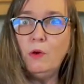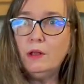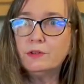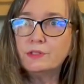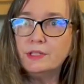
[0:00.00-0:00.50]
of
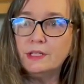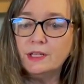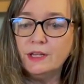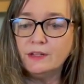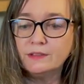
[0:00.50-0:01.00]
water
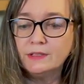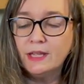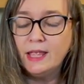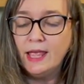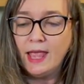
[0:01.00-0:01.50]
sitting here.
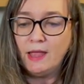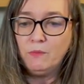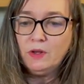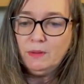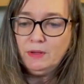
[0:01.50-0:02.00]

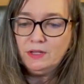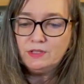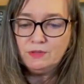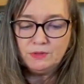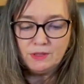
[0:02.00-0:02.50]
And what I'm going
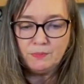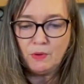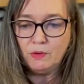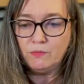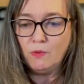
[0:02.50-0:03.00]
to do with the
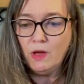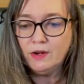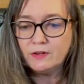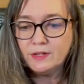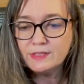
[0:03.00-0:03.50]
bowl of
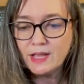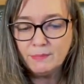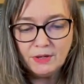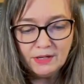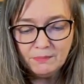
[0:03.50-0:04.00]
water is
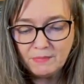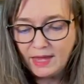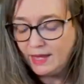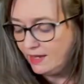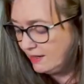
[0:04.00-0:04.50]
I'm going to
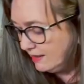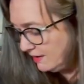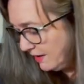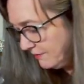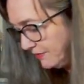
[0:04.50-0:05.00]
make
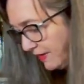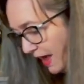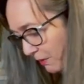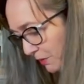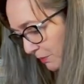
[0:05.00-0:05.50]

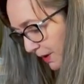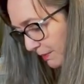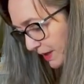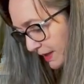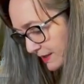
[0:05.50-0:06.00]
flower
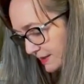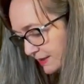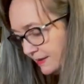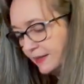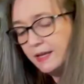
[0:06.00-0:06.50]

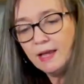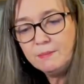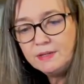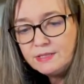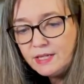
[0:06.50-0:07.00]
remedies.
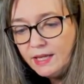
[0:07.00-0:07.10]
I'm going to